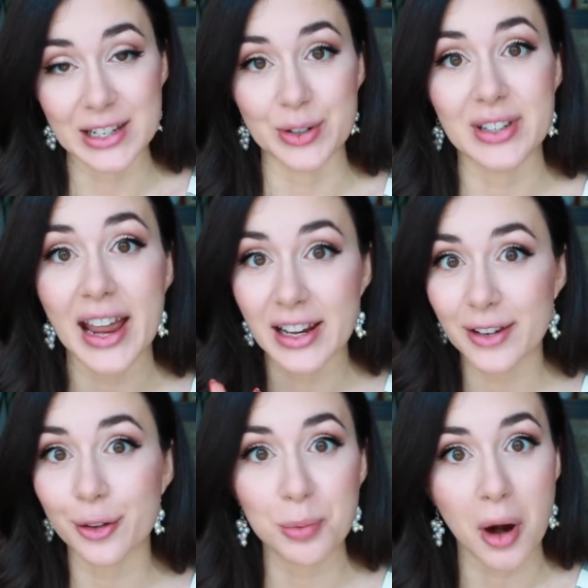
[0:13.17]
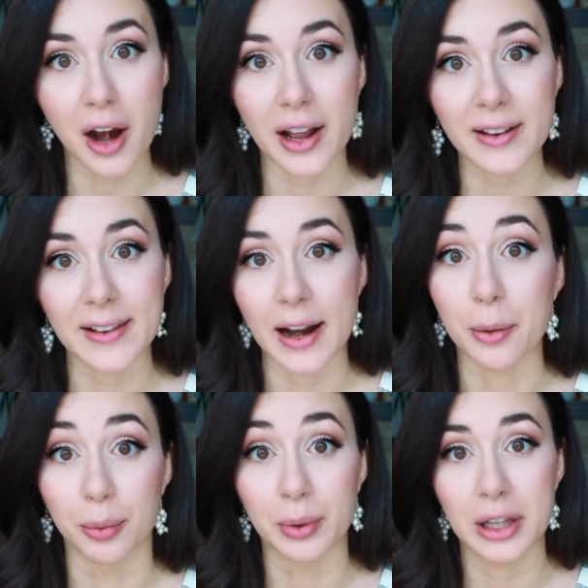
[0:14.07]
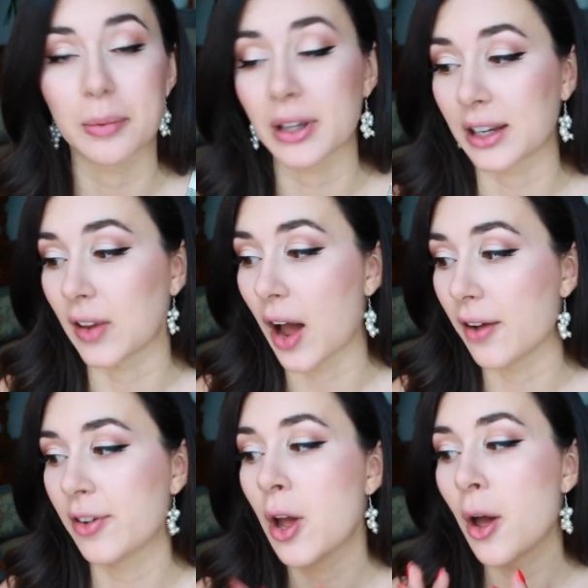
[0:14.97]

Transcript: So 10 different products that I really, really love.